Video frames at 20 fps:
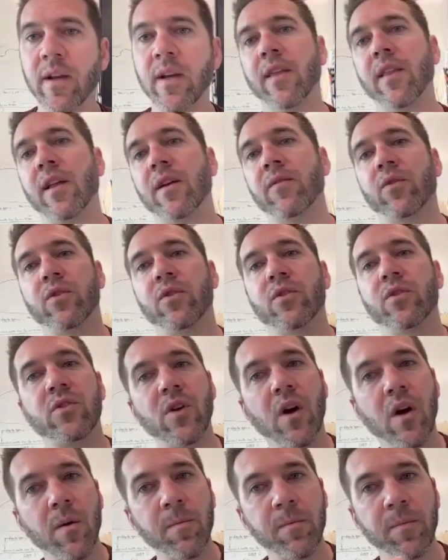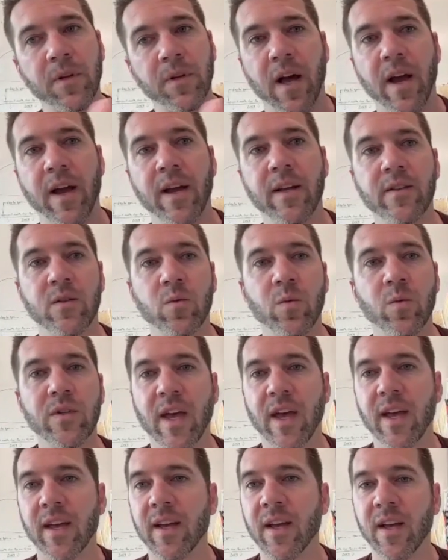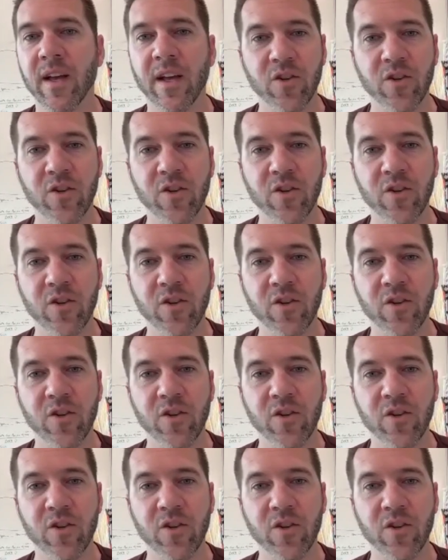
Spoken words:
And then for some clients, we say,